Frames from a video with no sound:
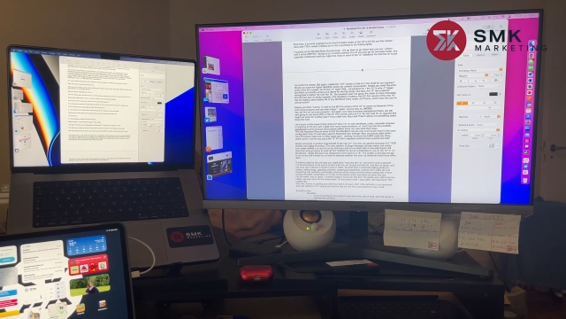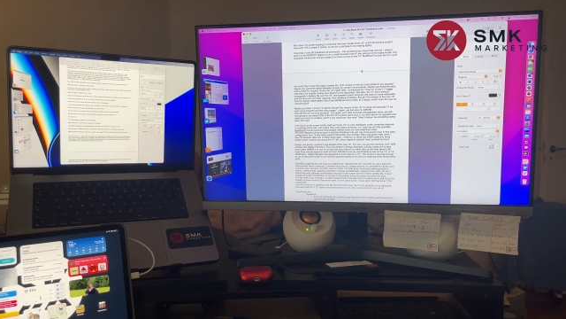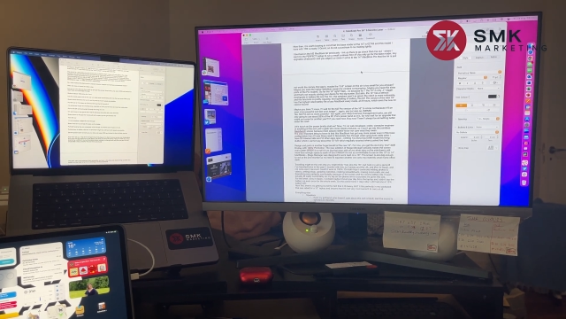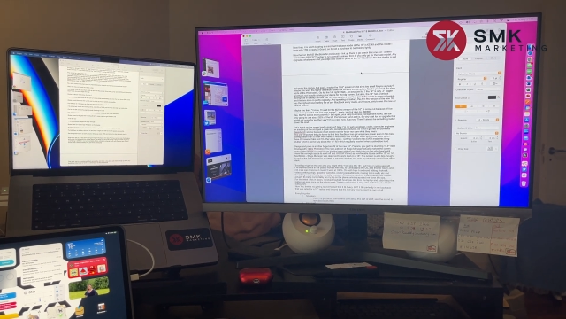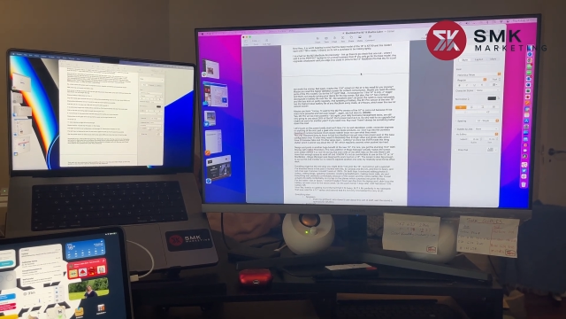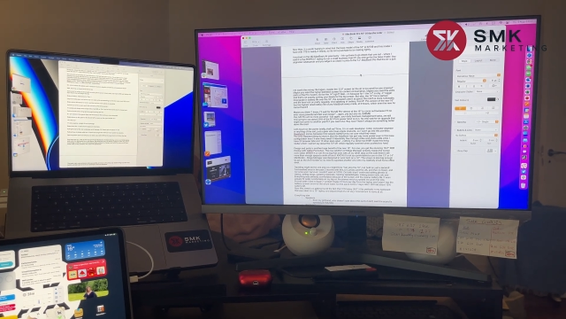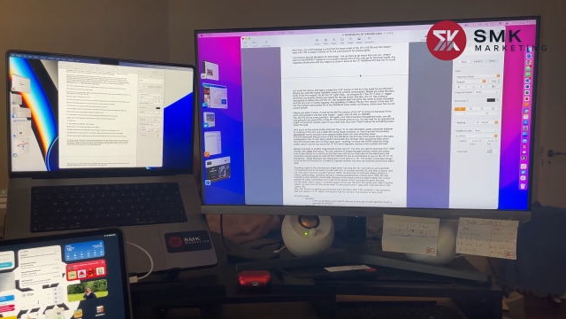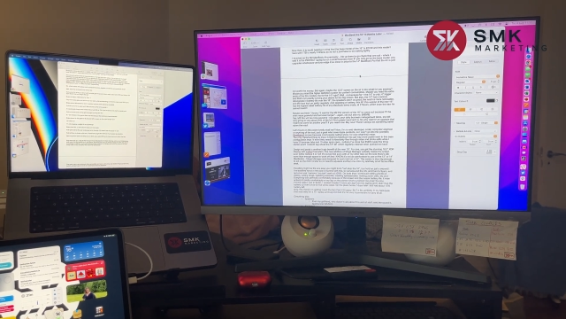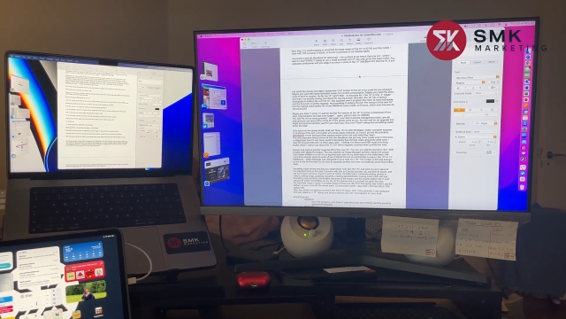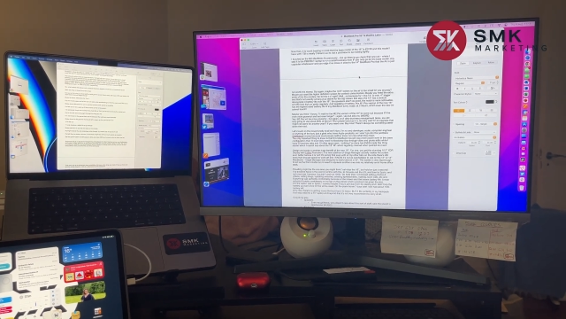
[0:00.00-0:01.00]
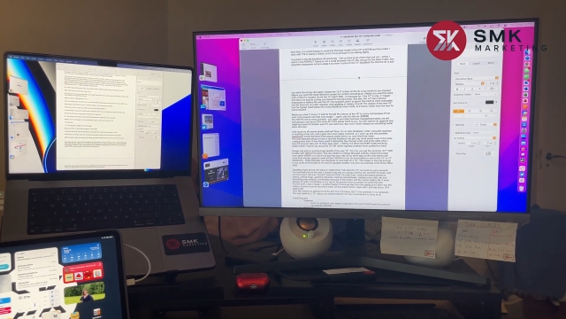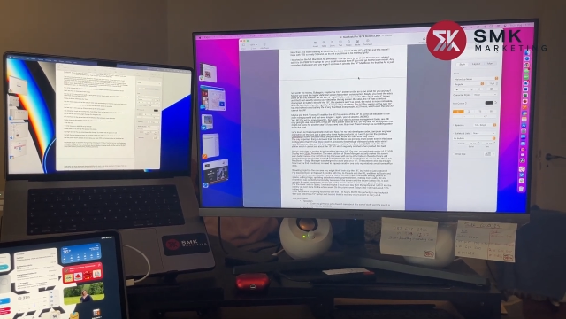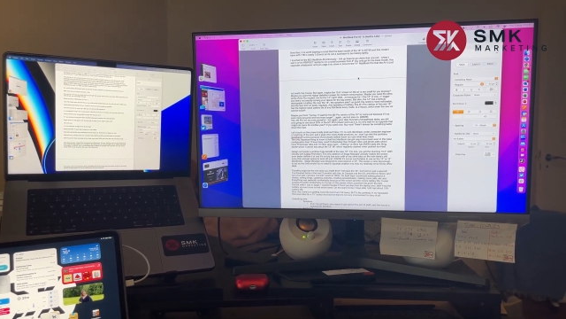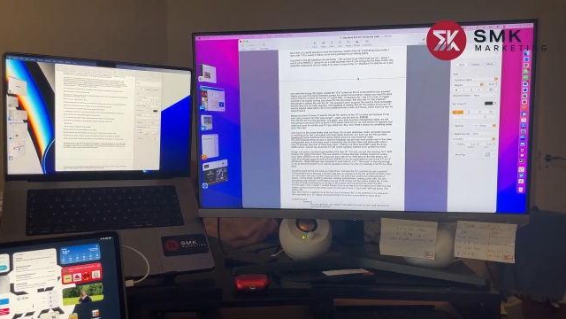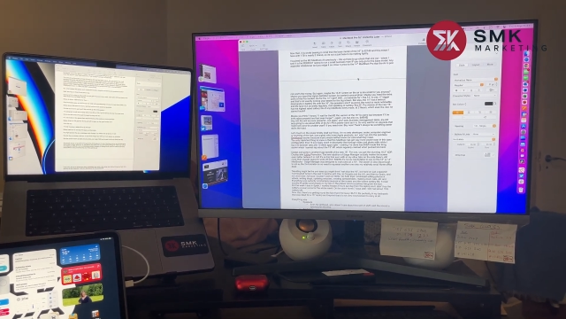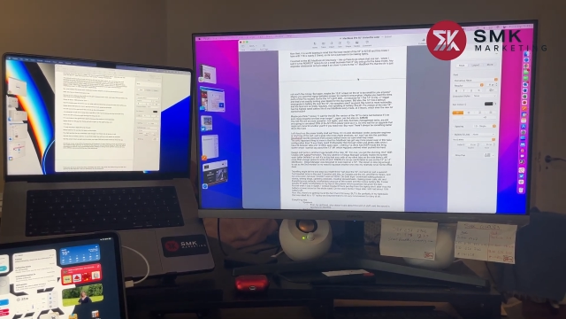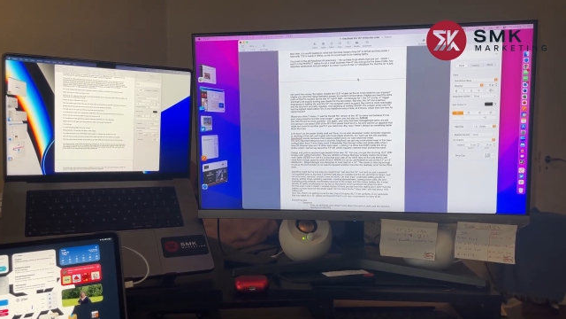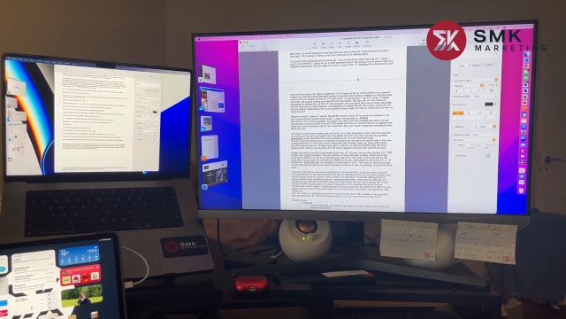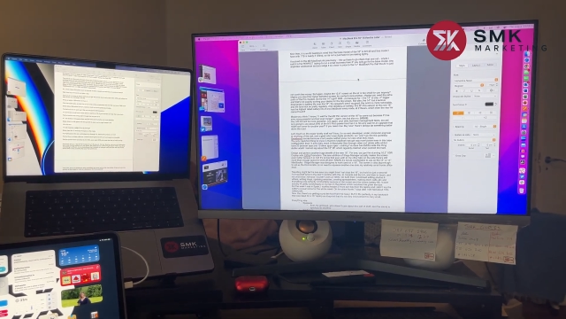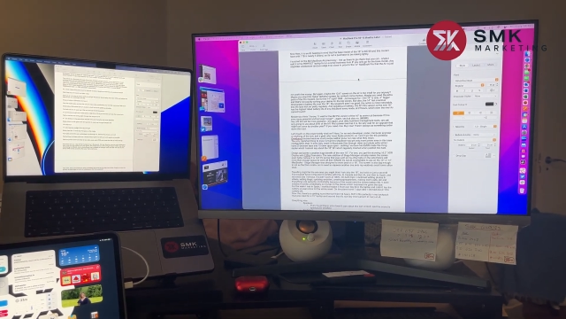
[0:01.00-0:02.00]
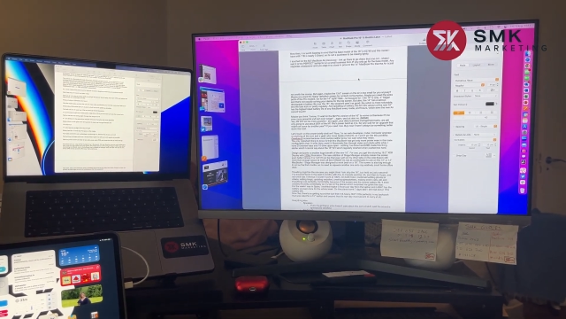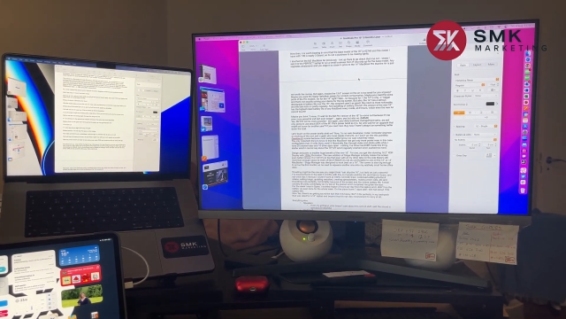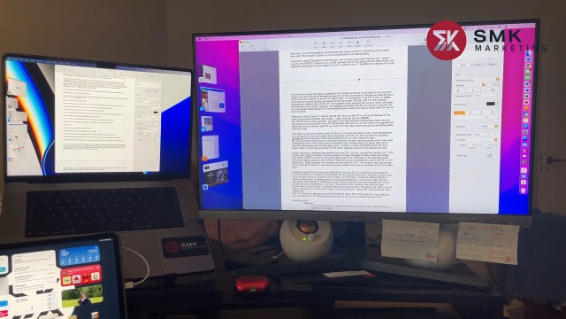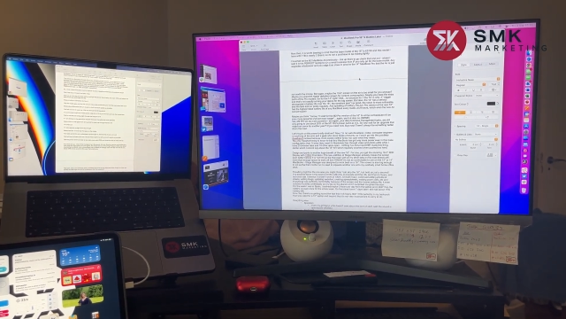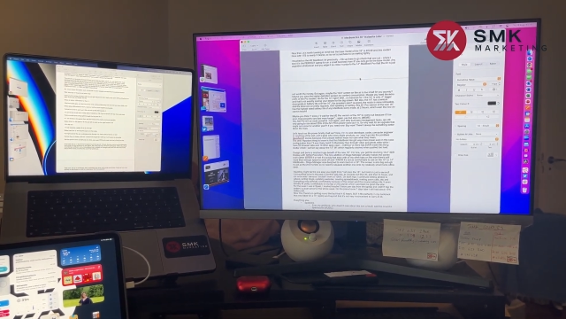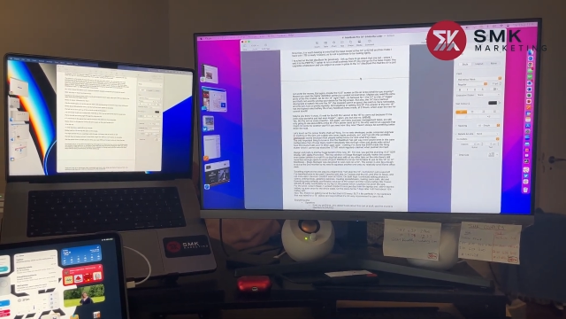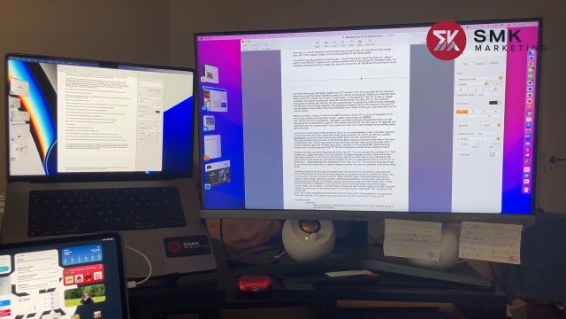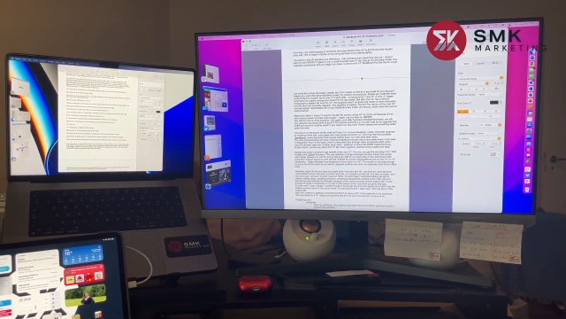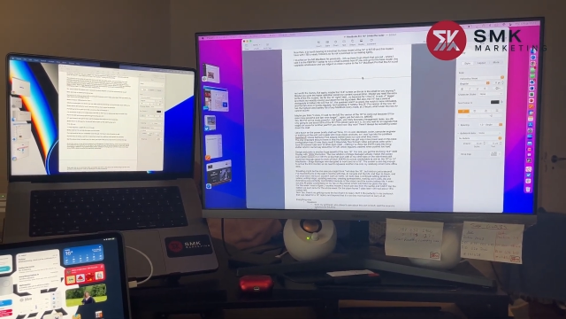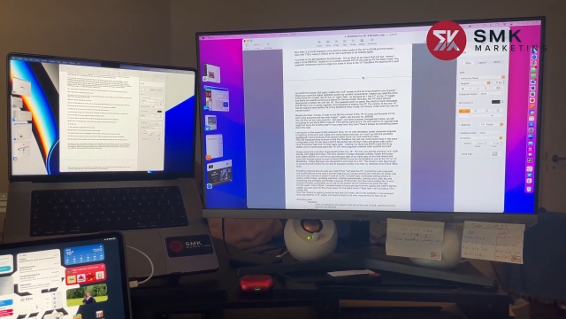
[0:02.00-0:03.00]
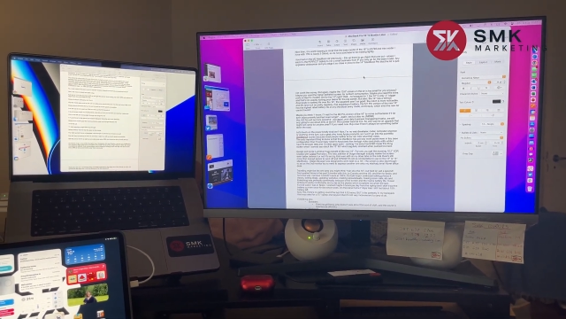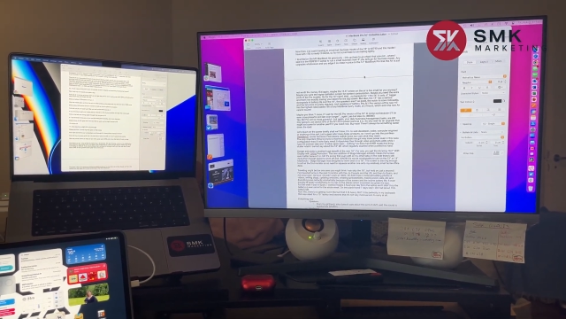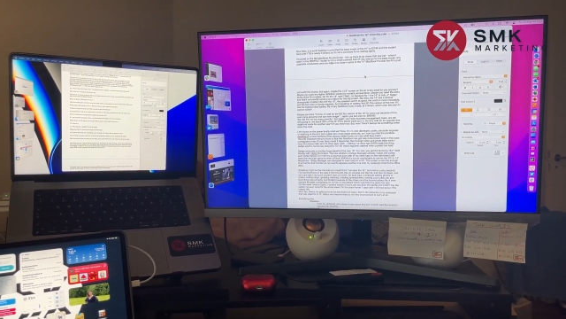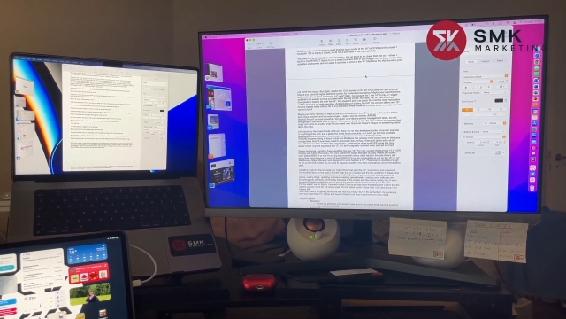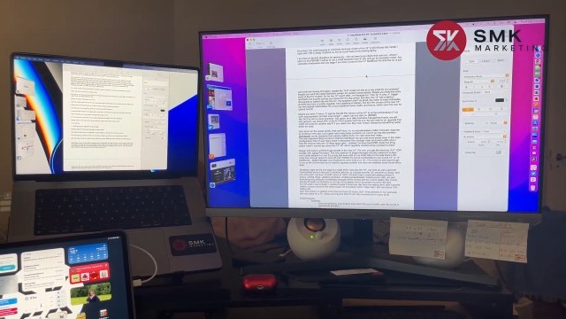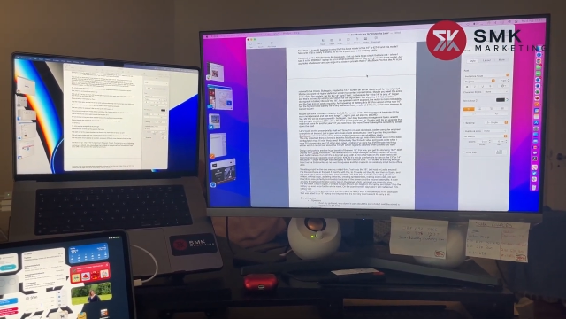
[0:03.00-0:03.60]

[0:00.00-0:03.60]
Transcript: Nobody's mouth can be seen.